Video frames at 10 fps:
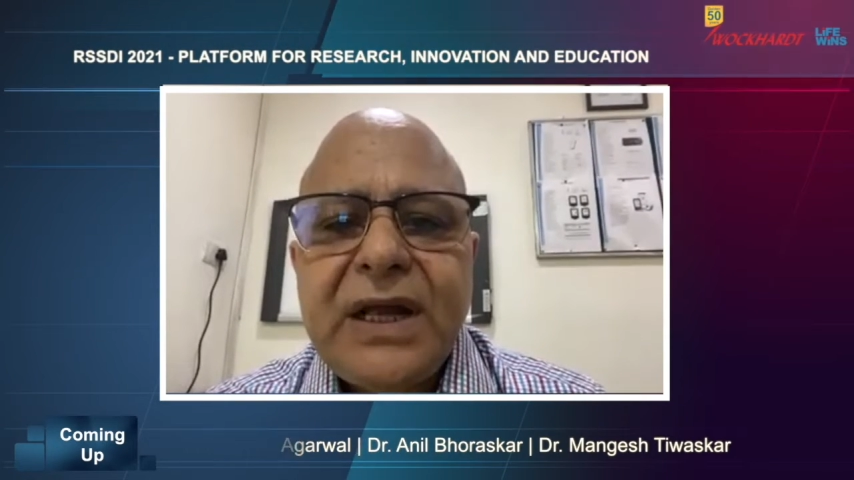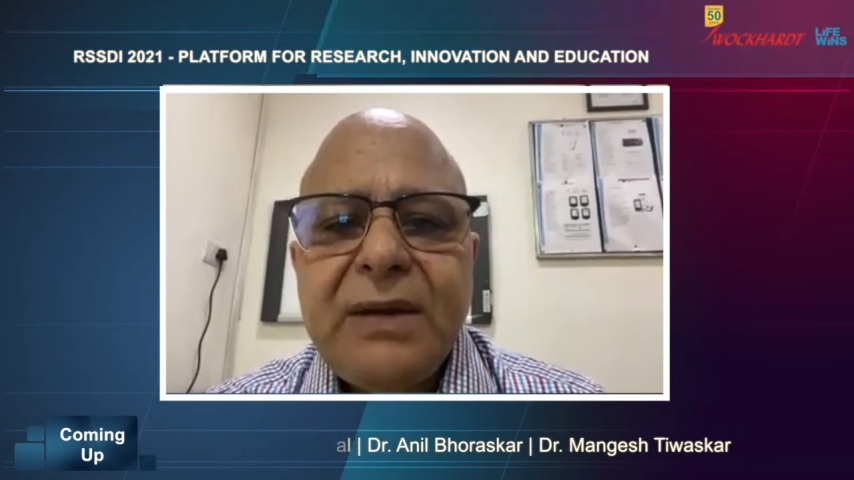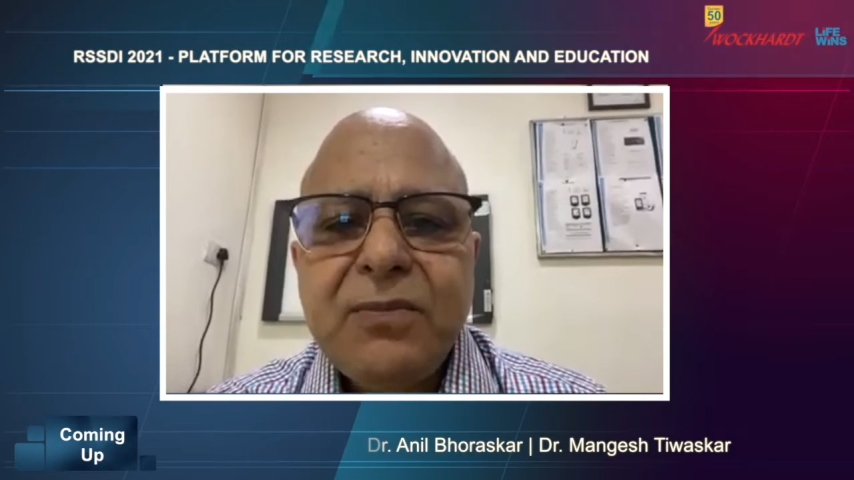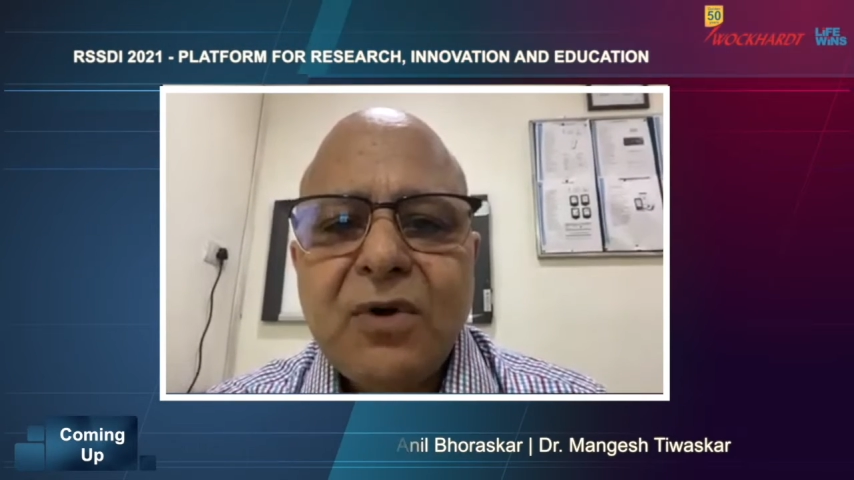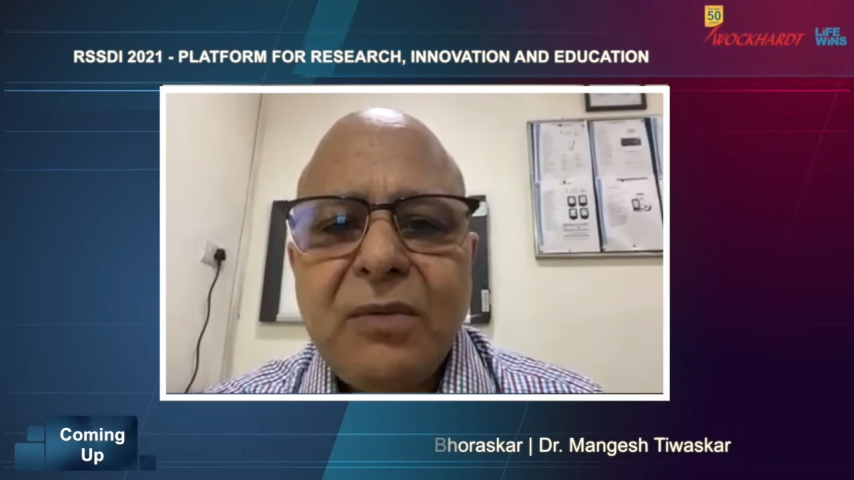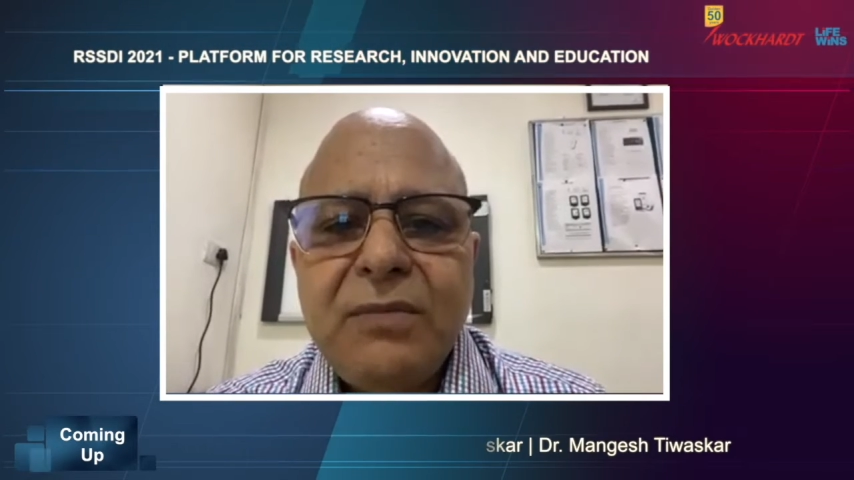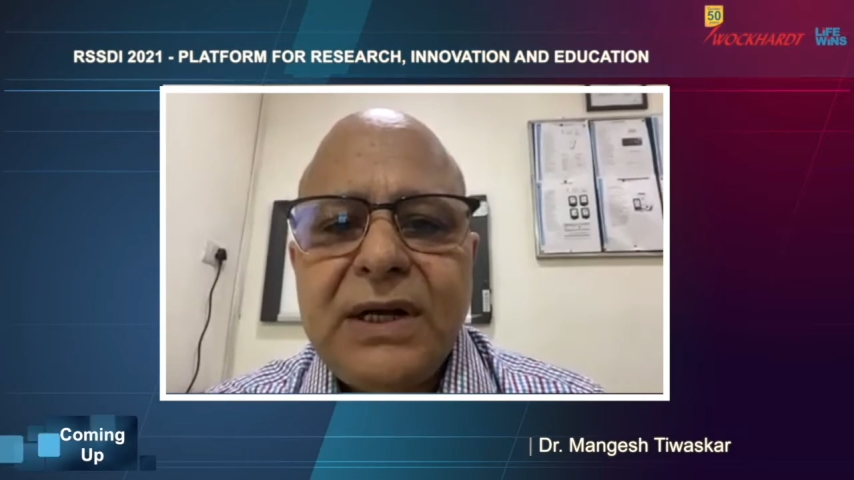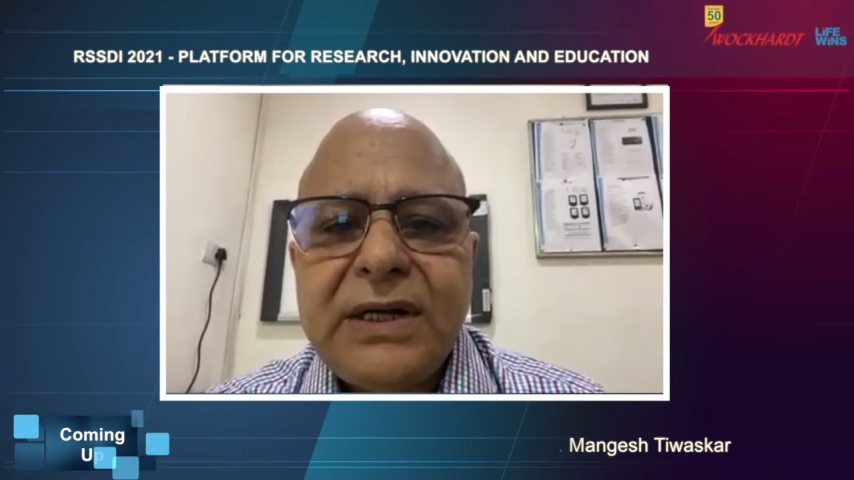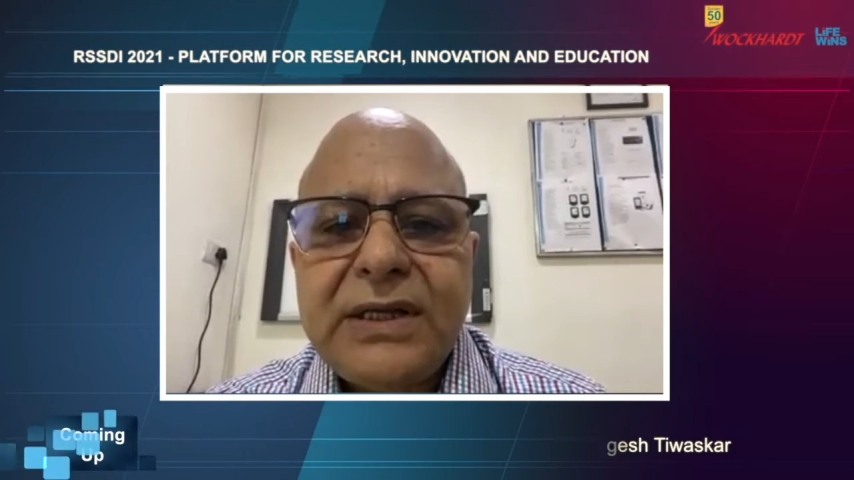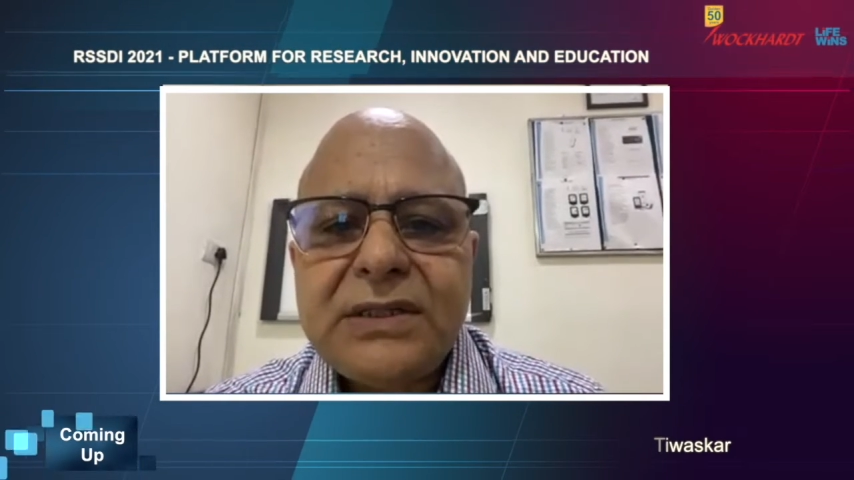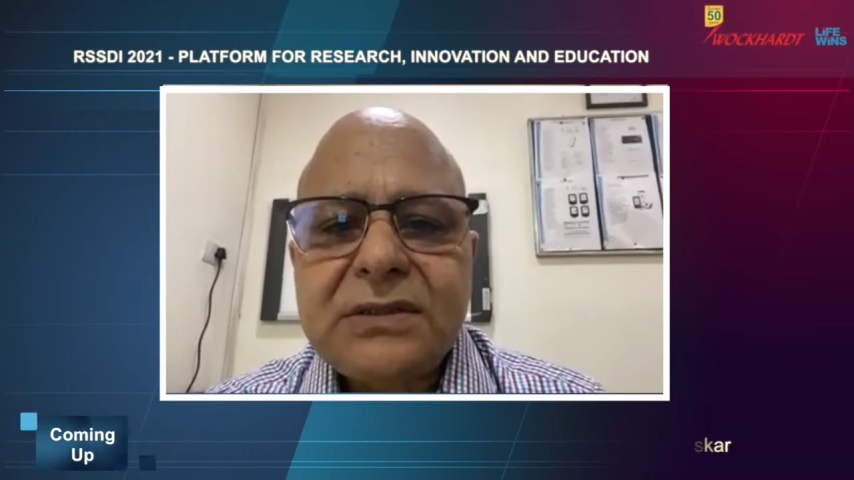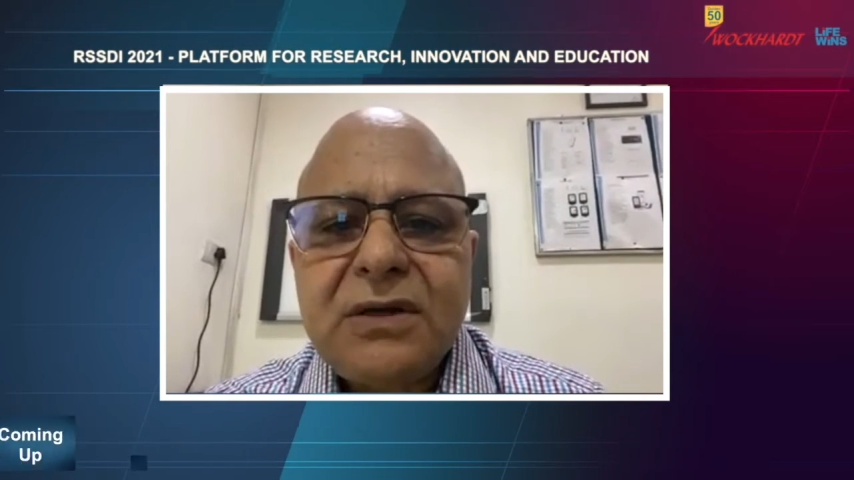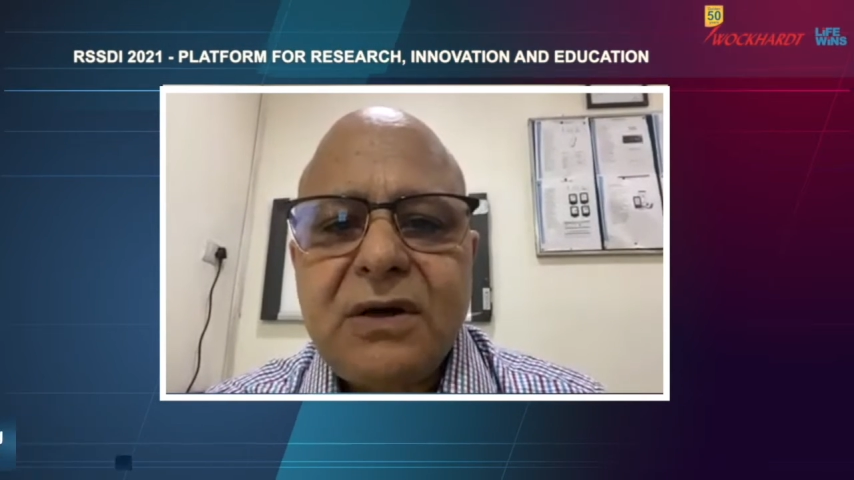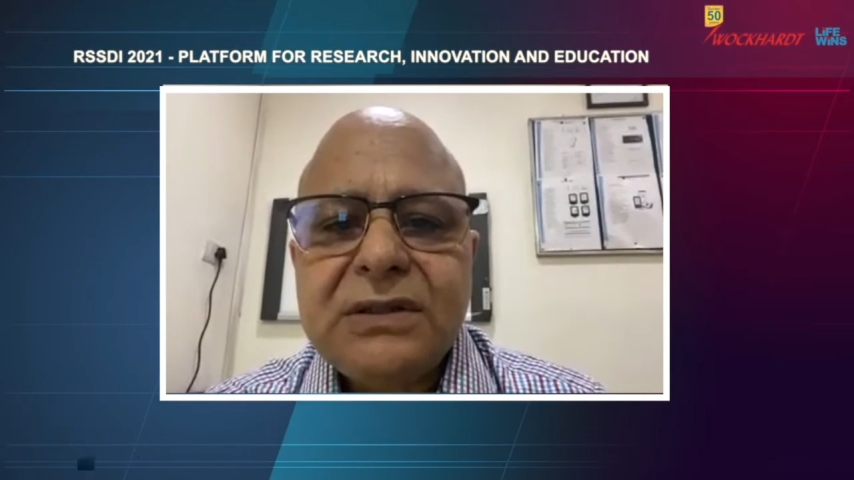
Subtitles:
abnormalities or